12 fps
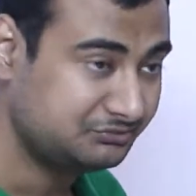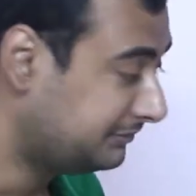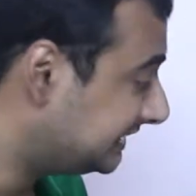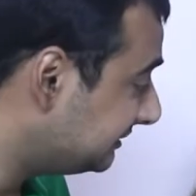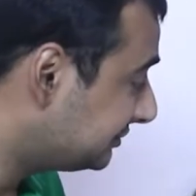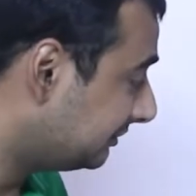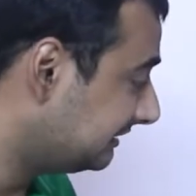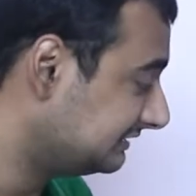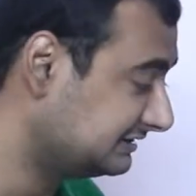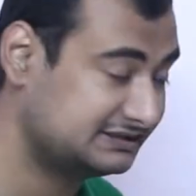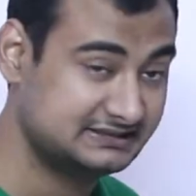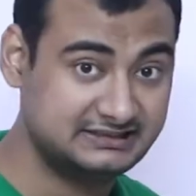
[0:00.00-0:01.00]
making sure that
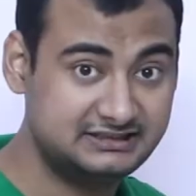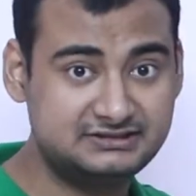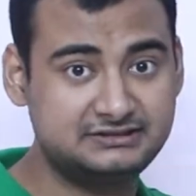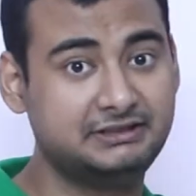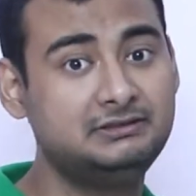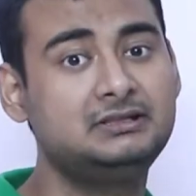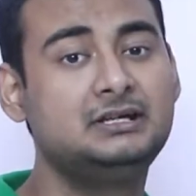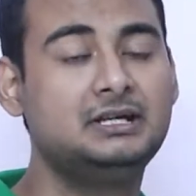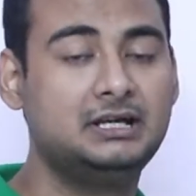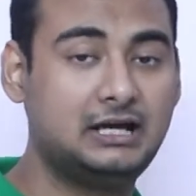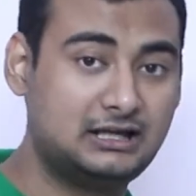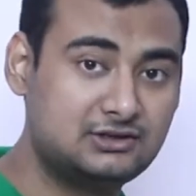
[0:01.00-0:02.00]
this is this thin
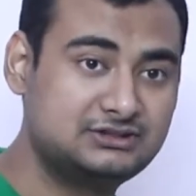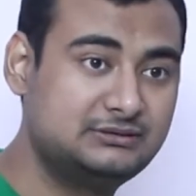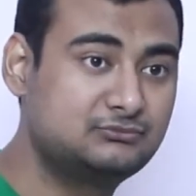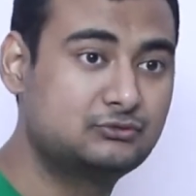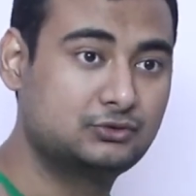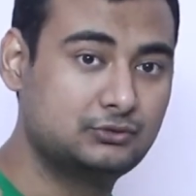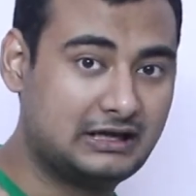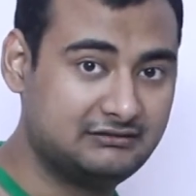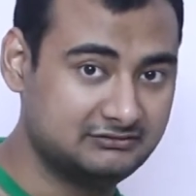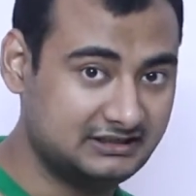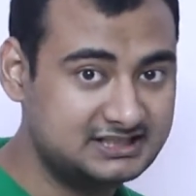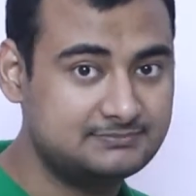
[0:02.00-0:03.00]
allows them to
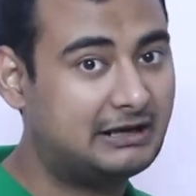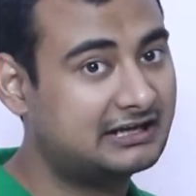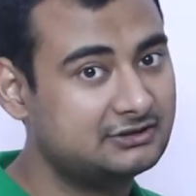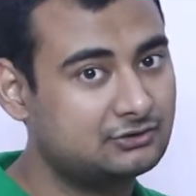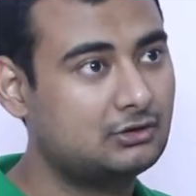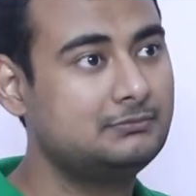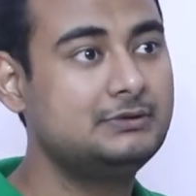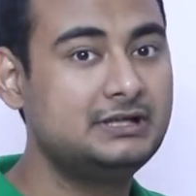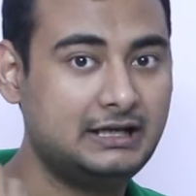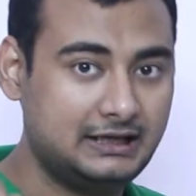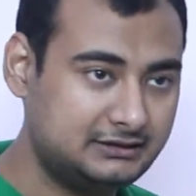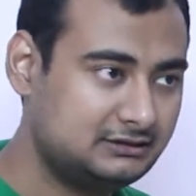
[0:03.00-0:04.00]
have less packet drop
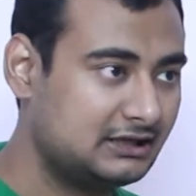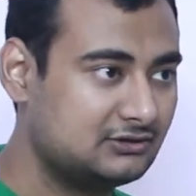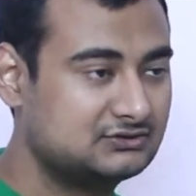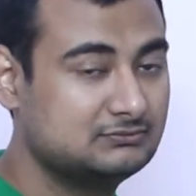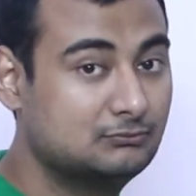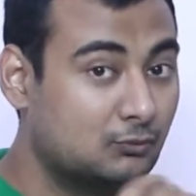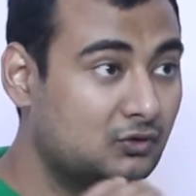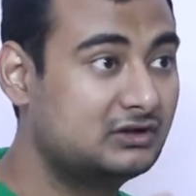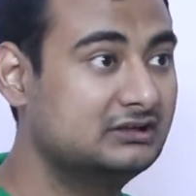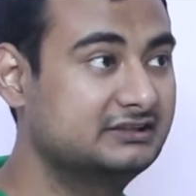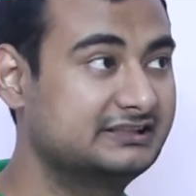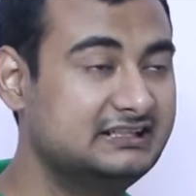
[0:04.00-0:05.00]
and allows
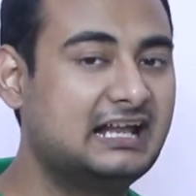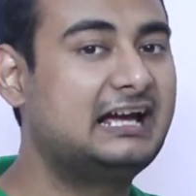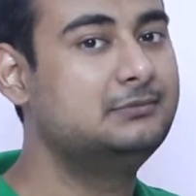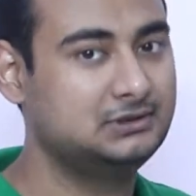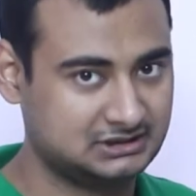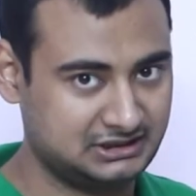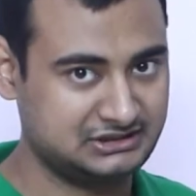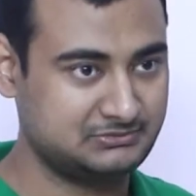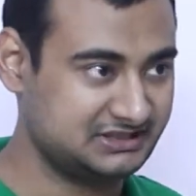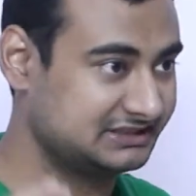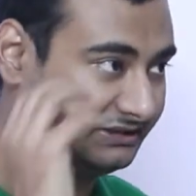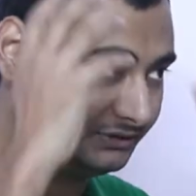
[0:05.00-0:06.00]
more reliable connection
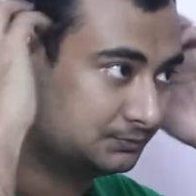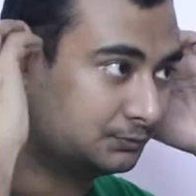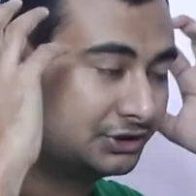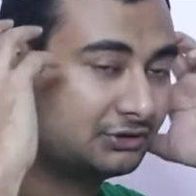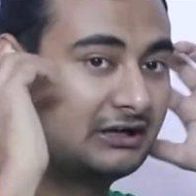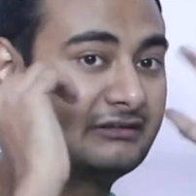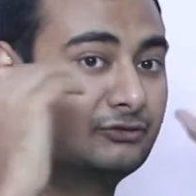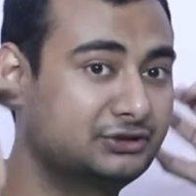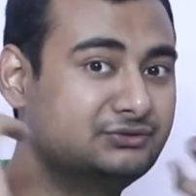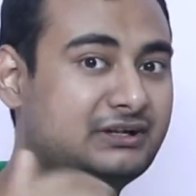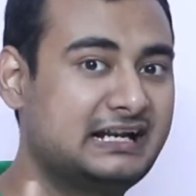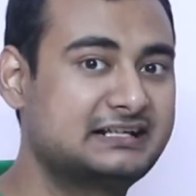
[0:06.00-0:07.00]
basically you put your headphone
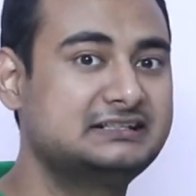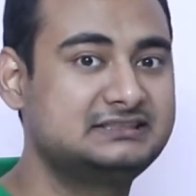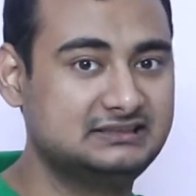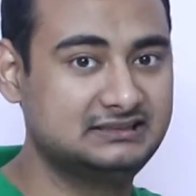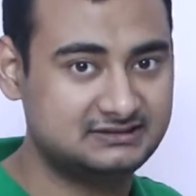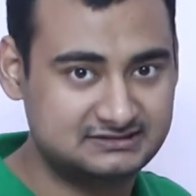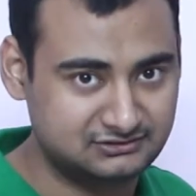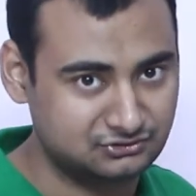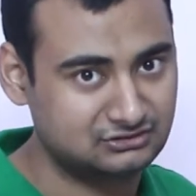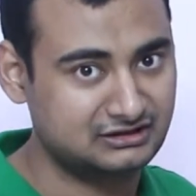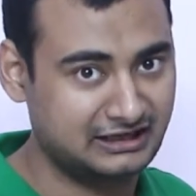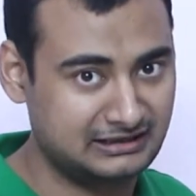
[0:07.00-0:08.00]
you can at least listen
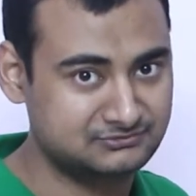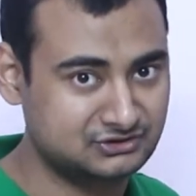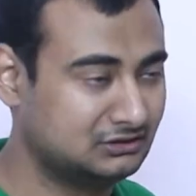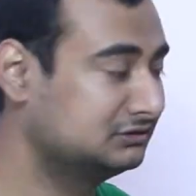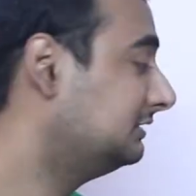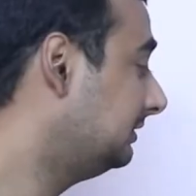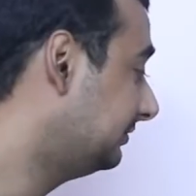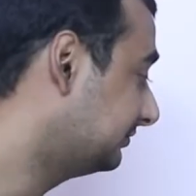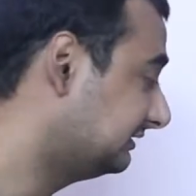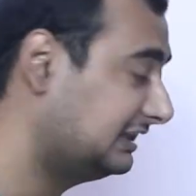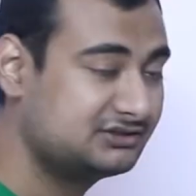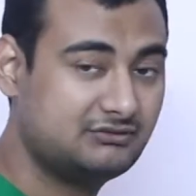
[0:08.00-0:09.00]
to the damn song
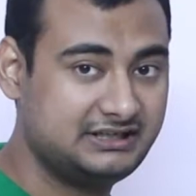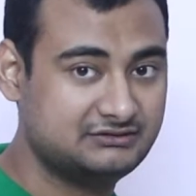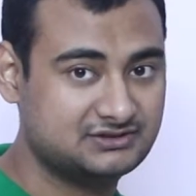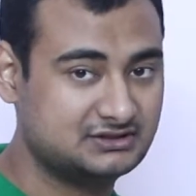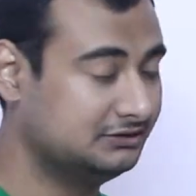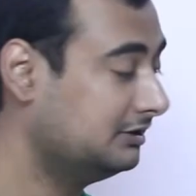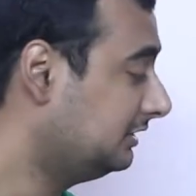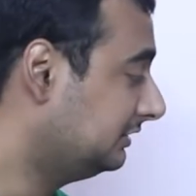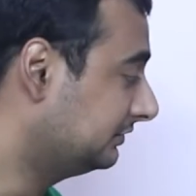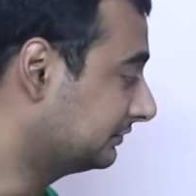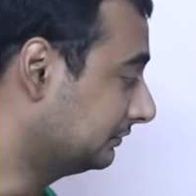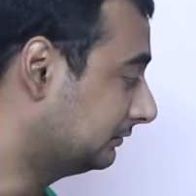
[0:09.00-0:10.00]
so that's why it was done
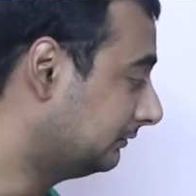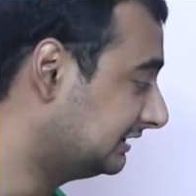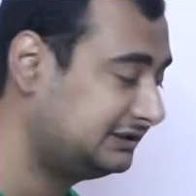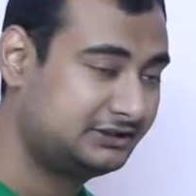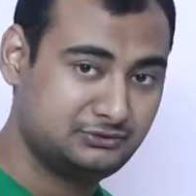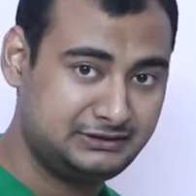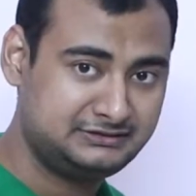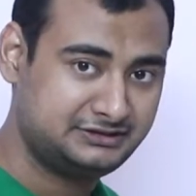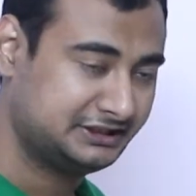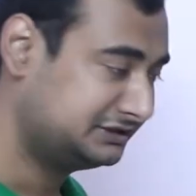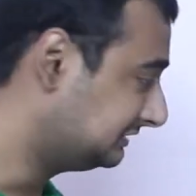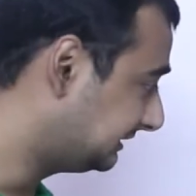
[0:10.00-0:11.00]
so what they are doing
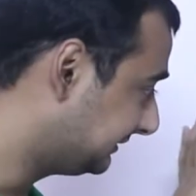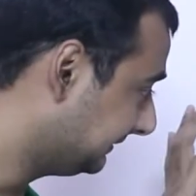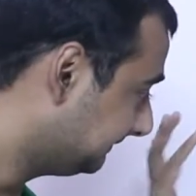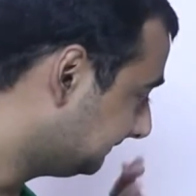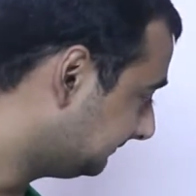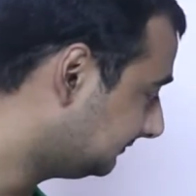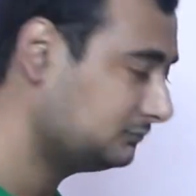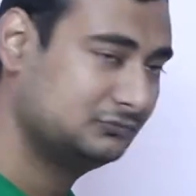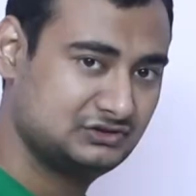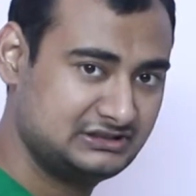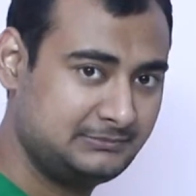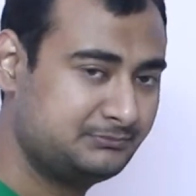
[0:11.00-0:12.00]
taking that
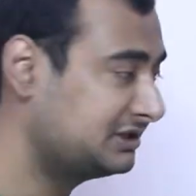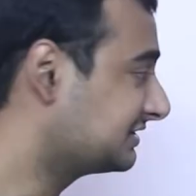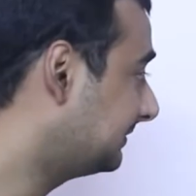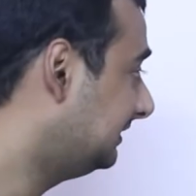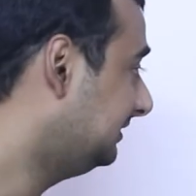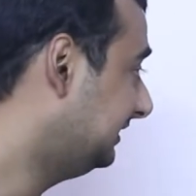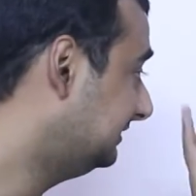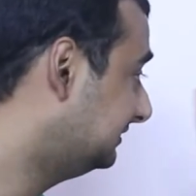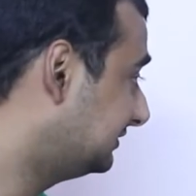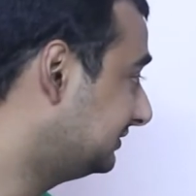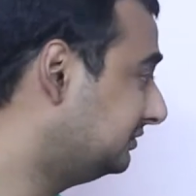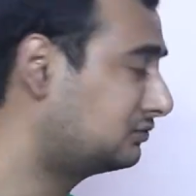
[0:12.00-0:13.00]
same principle in
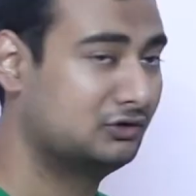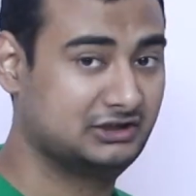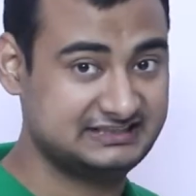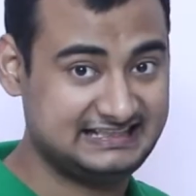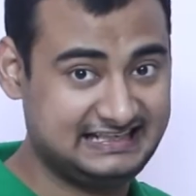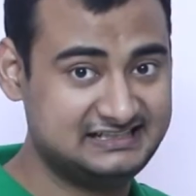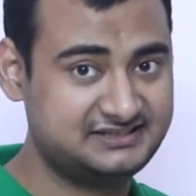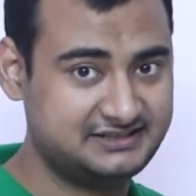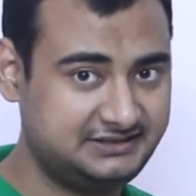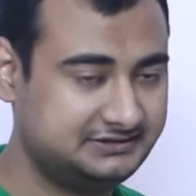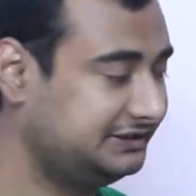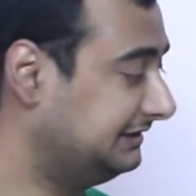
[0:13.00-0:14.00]
this new codecs
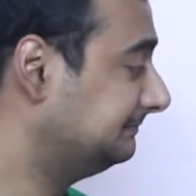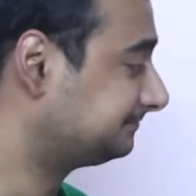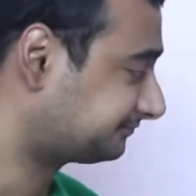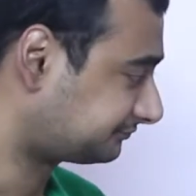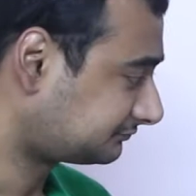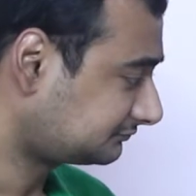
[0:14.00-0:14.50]
lc3